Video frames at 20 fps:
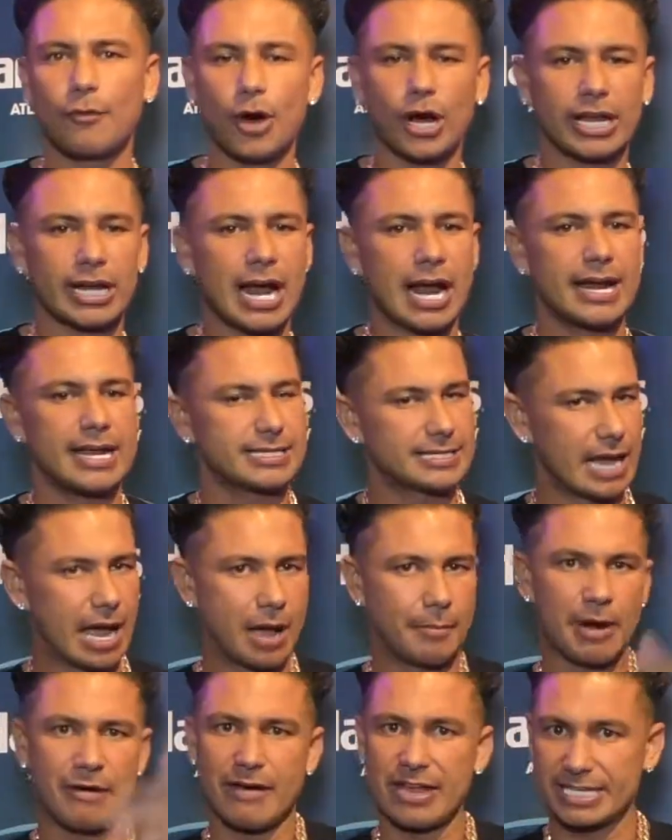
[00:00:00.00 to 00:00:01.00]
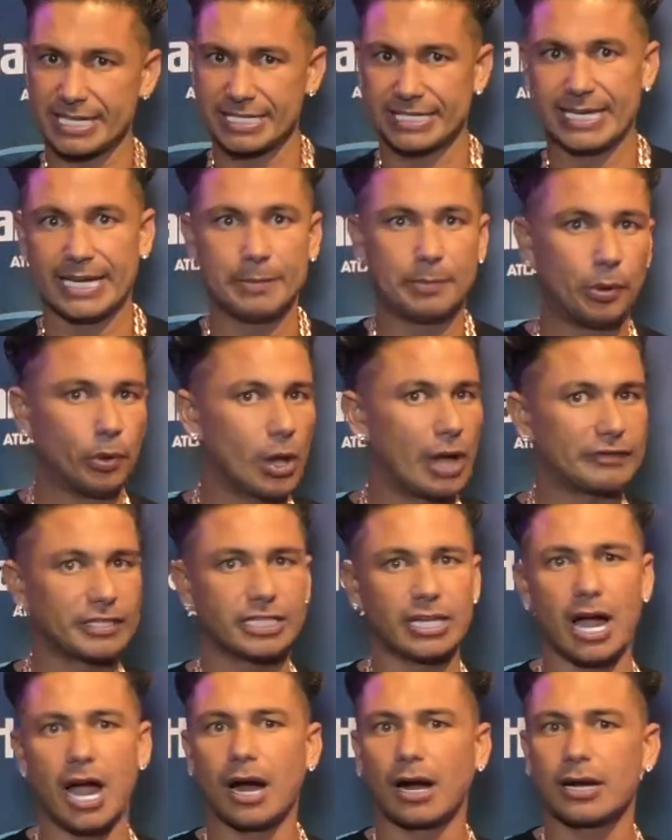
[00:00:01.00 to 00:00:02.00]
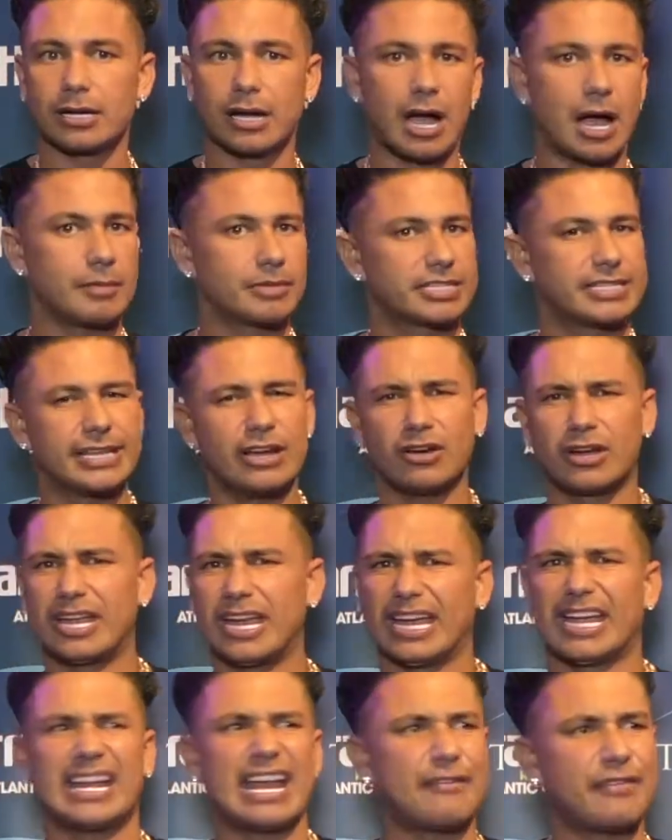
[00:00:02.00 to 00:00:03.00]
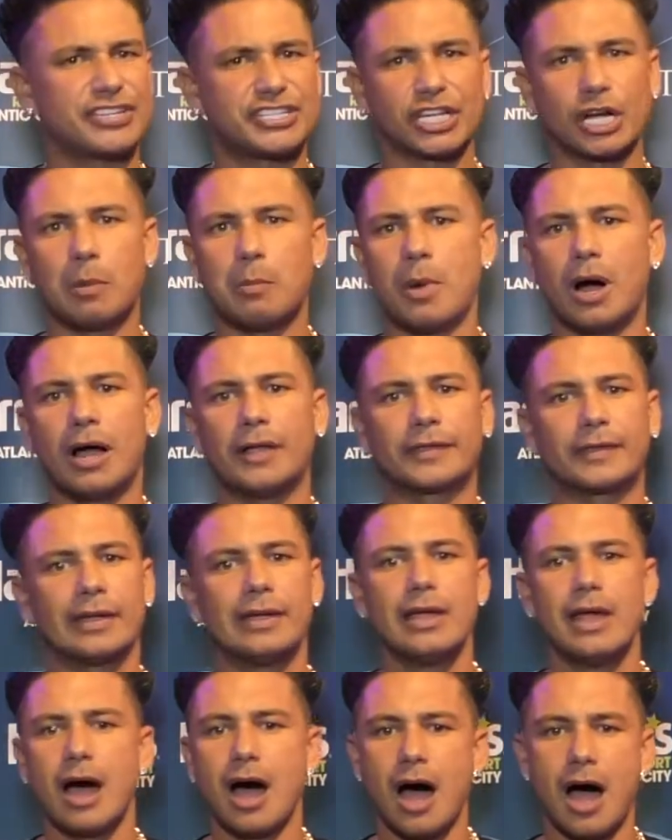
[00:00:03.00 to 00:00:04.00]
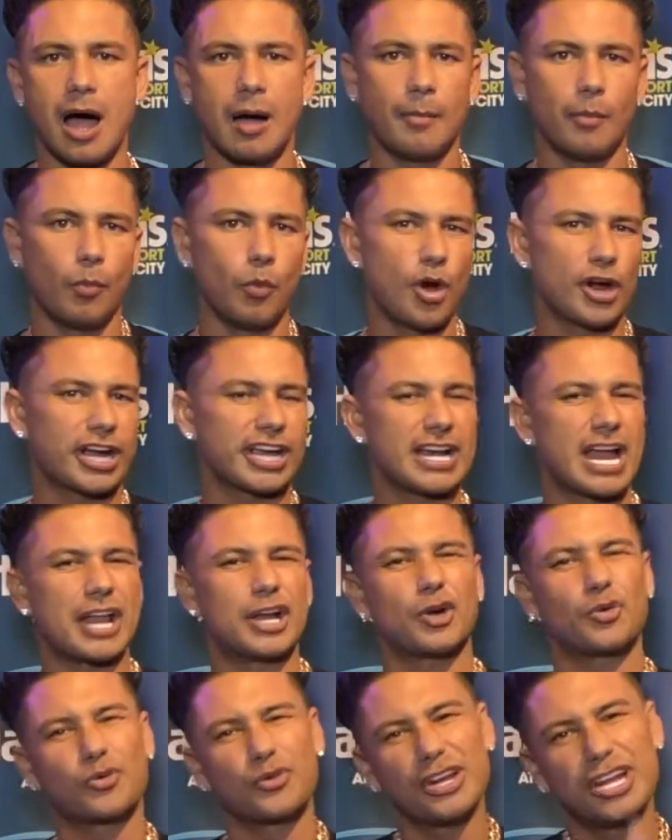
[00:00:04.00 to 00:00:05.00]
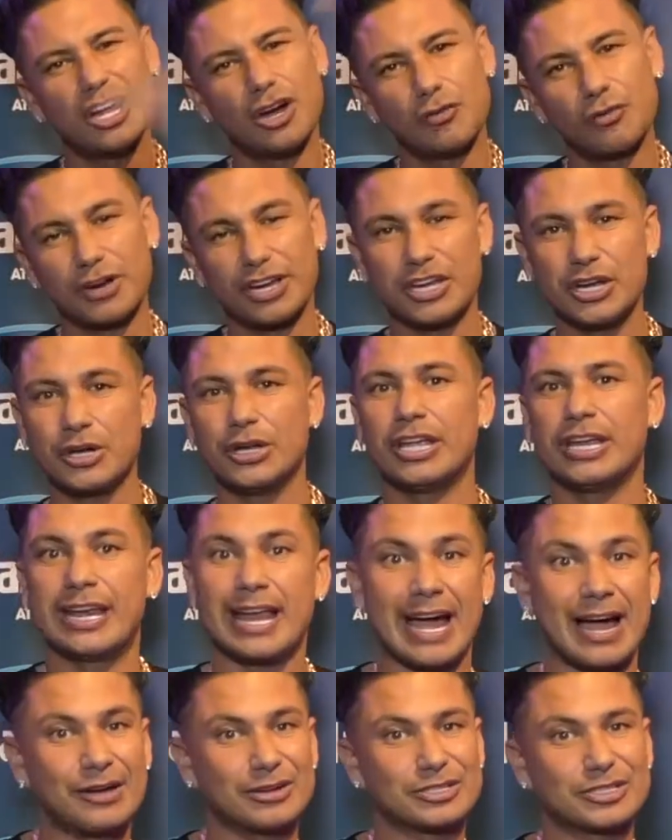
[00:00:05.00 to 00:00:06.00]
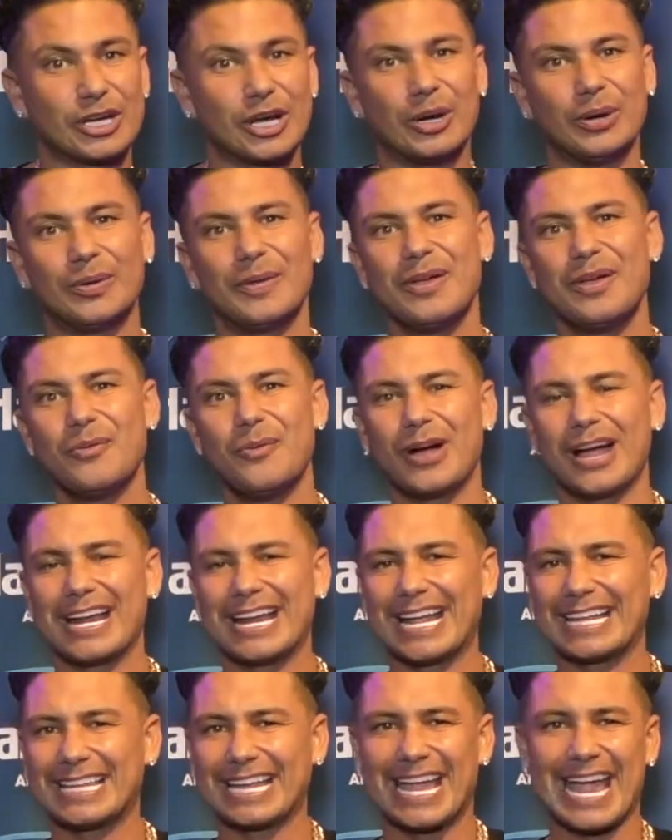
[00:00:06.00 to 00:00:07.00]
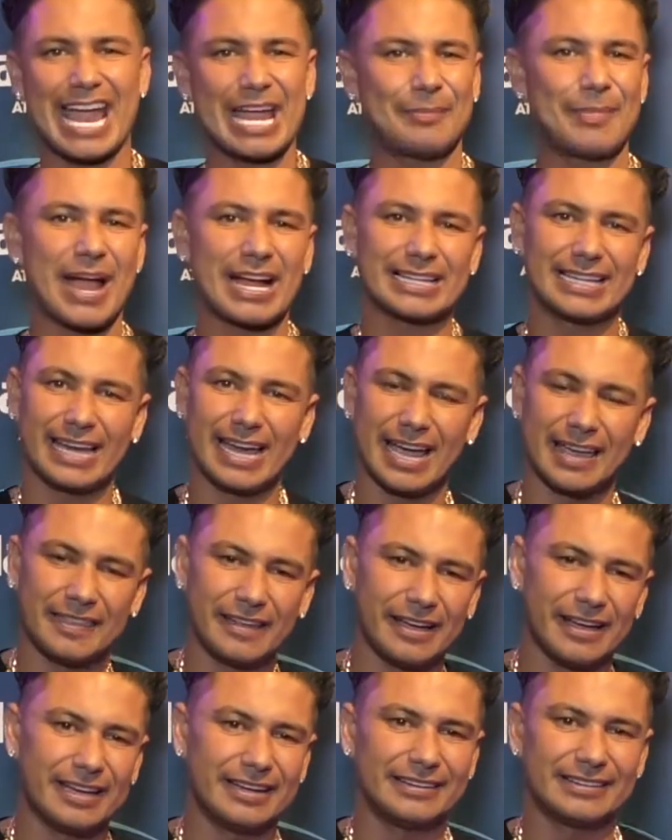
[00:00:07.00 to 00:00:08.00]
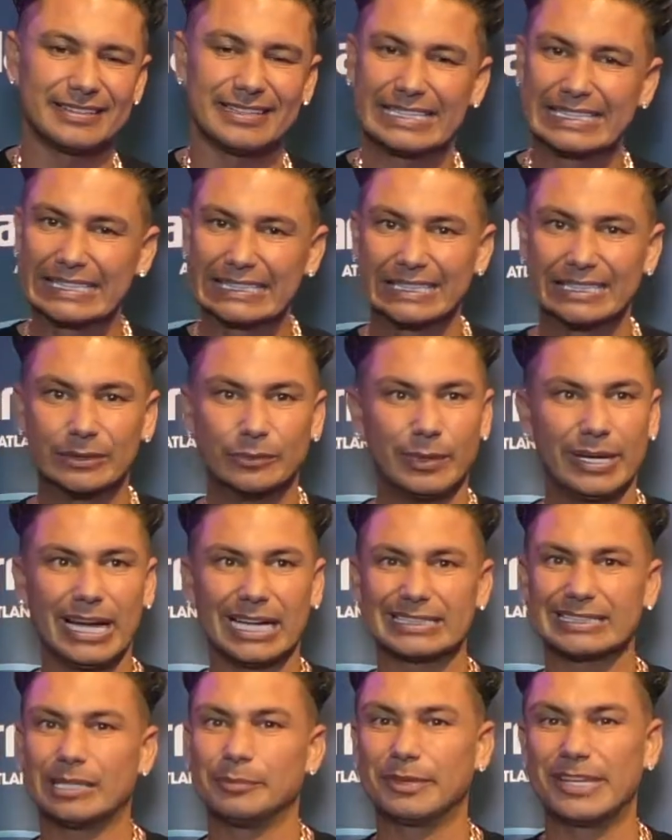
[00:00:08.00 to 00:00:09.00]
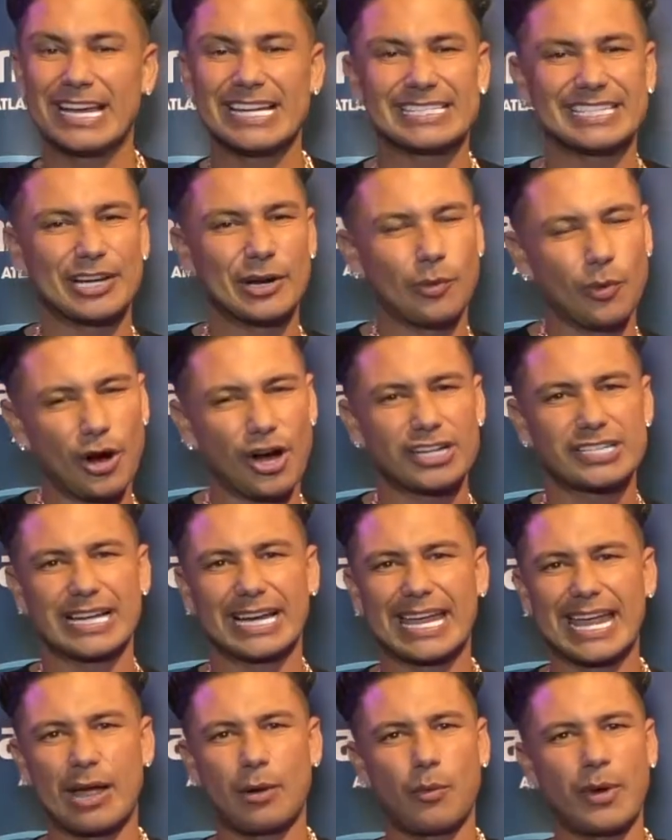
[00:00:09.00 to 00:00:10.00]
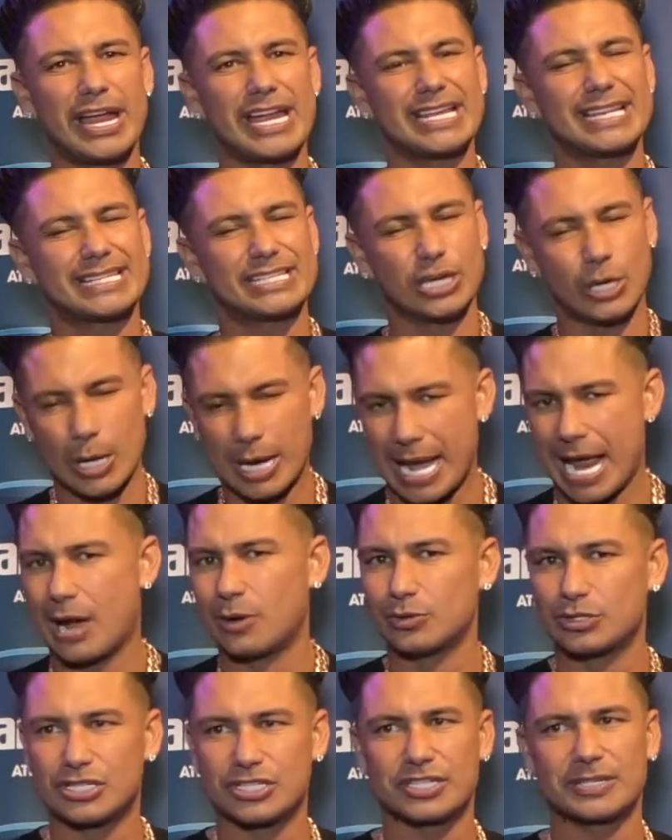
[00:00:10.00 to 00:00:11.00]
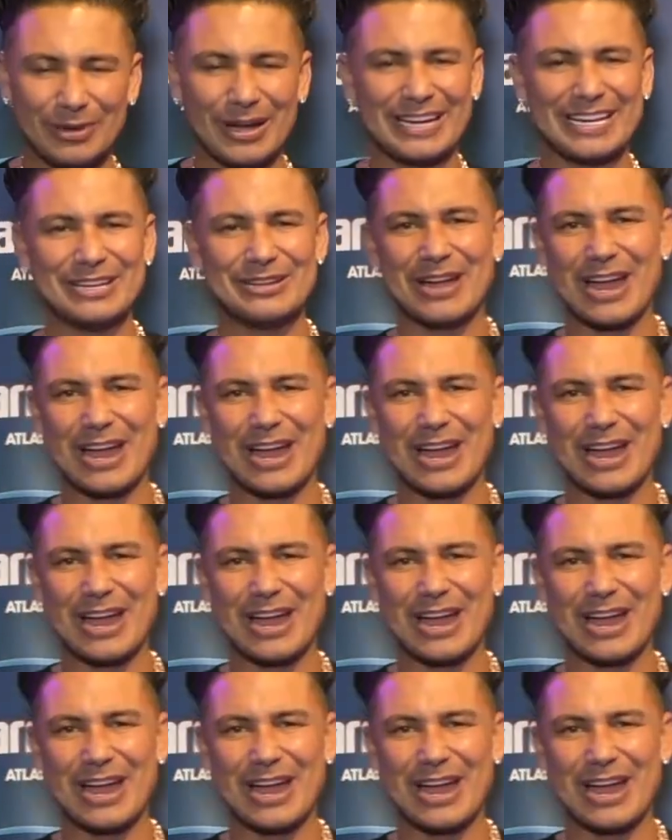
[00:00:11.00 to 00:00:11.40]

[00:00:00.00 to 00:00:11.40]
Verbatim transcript: working on is um, my residency, Pool After Dark, um, still kicking every single month. Um, working on a real reunion now, so we're gonna get the gang back together, and we got some things in the works. I can't wait to announce. Whitney, you